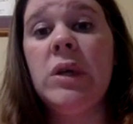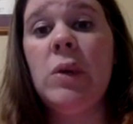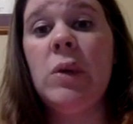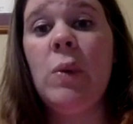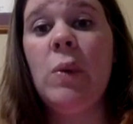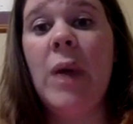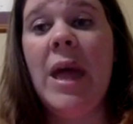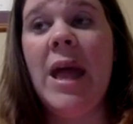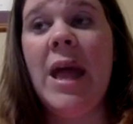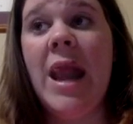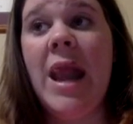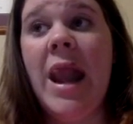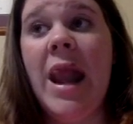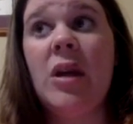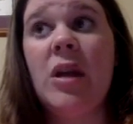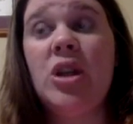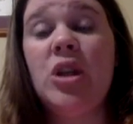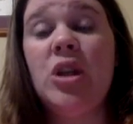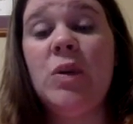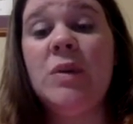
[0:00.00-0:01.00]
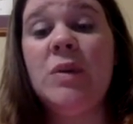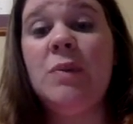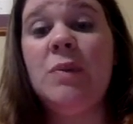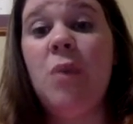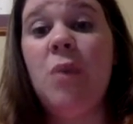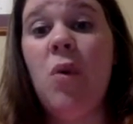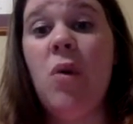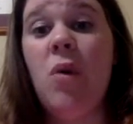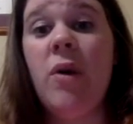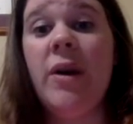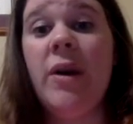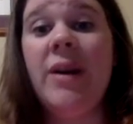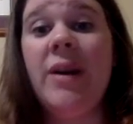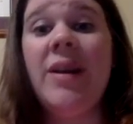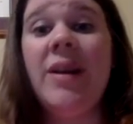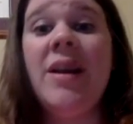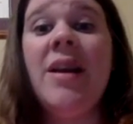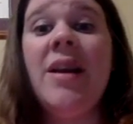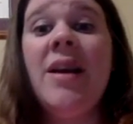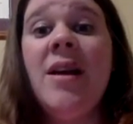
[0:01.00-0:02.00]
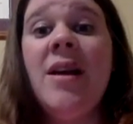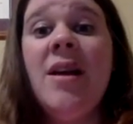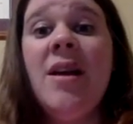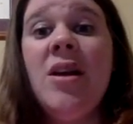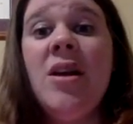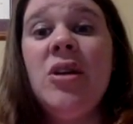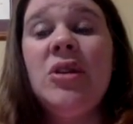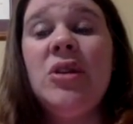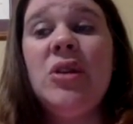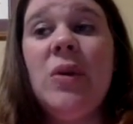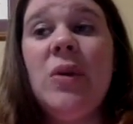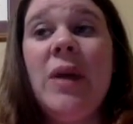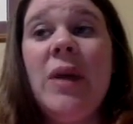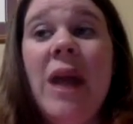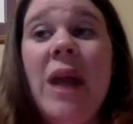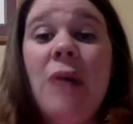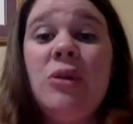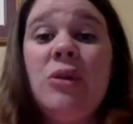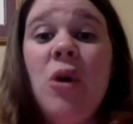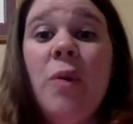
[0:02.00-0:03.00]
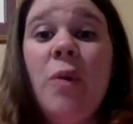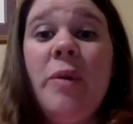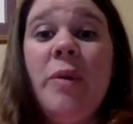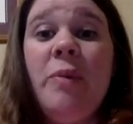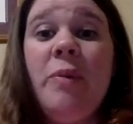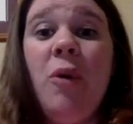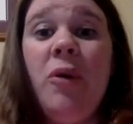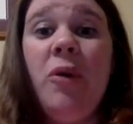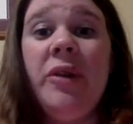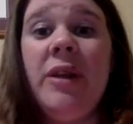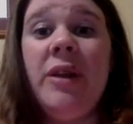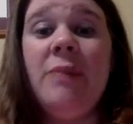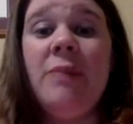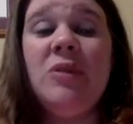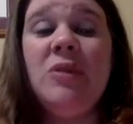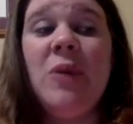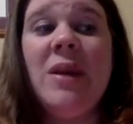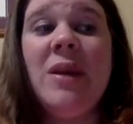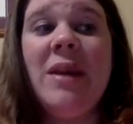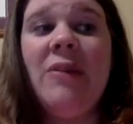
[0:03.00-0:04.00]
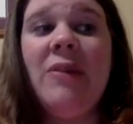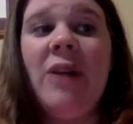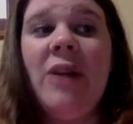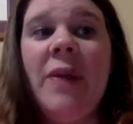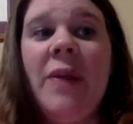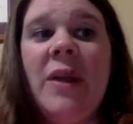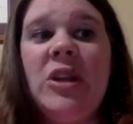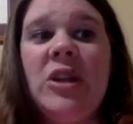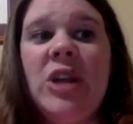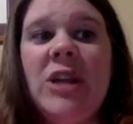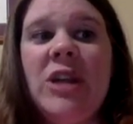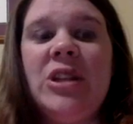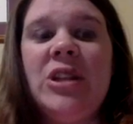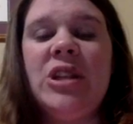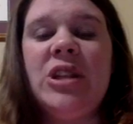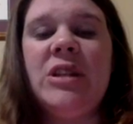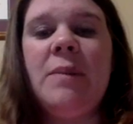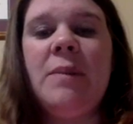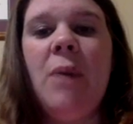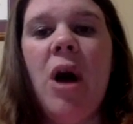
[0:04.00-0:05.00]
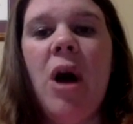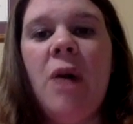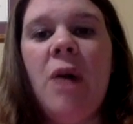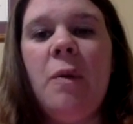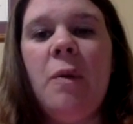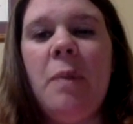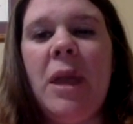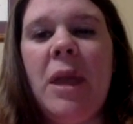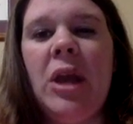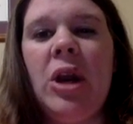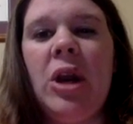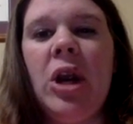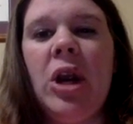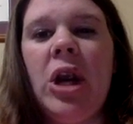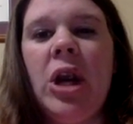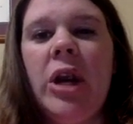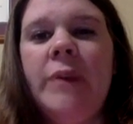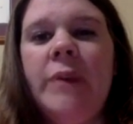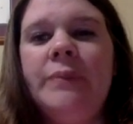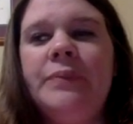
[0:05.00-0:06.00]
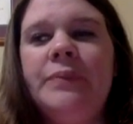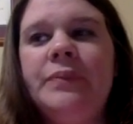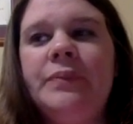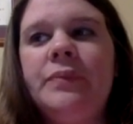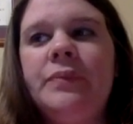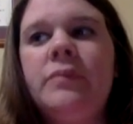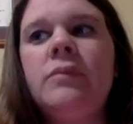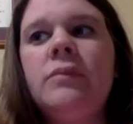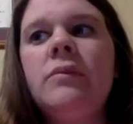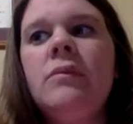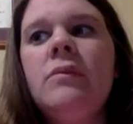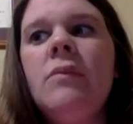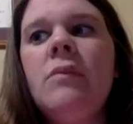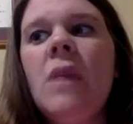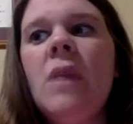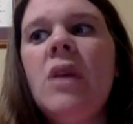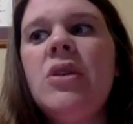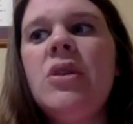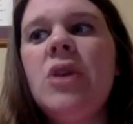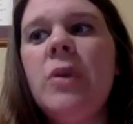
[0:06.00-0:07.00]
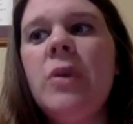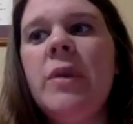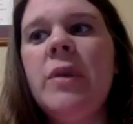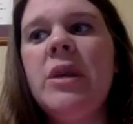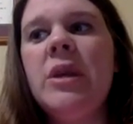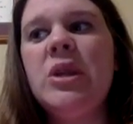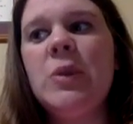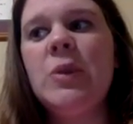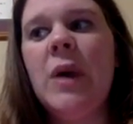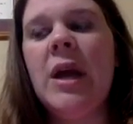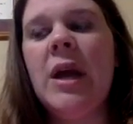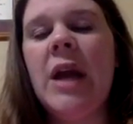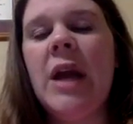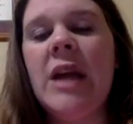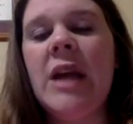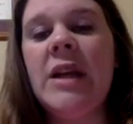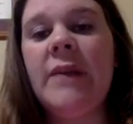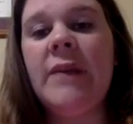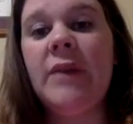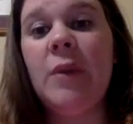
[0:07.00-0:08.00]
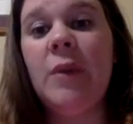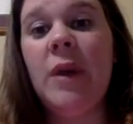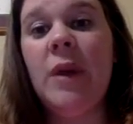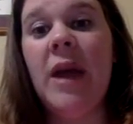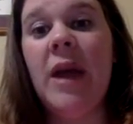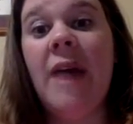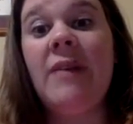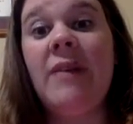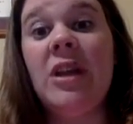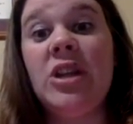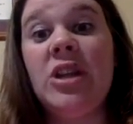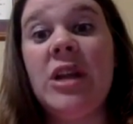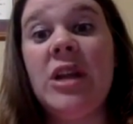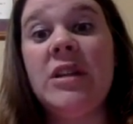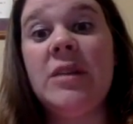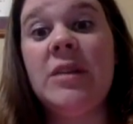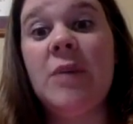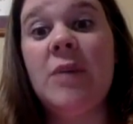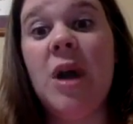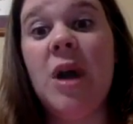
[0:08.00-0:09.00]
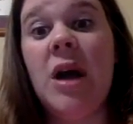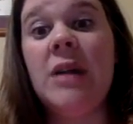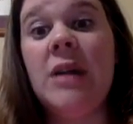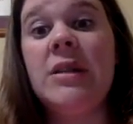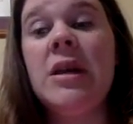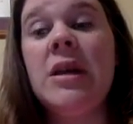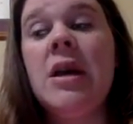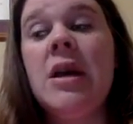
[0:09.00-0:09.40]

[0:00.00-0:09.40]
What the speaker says: when she was born. So, and I was home with both of them, so I never got that chance just to bond with me and her. So with this one, I definitely want to have that chance to bond.